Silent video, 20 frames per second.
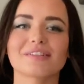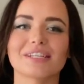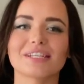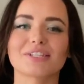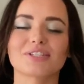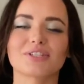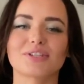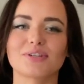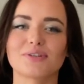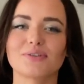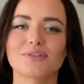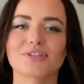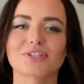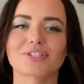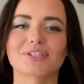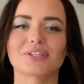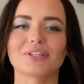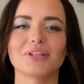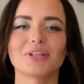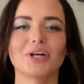these two
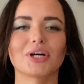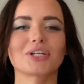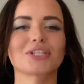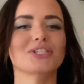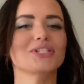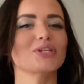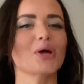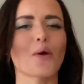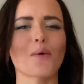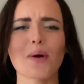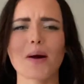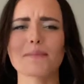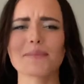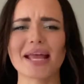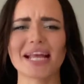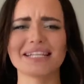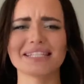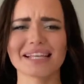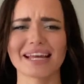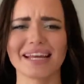just
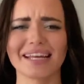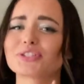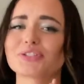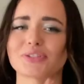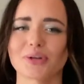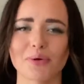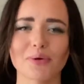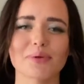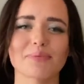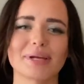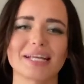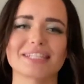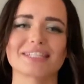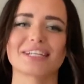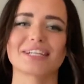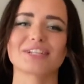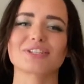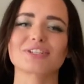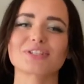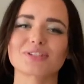so
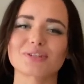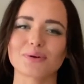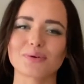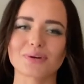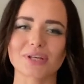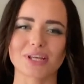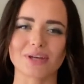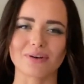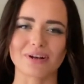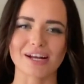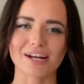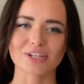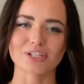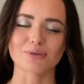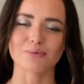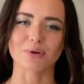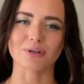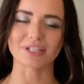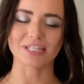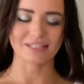amazing, so cute. I actually
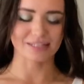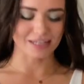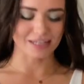wore these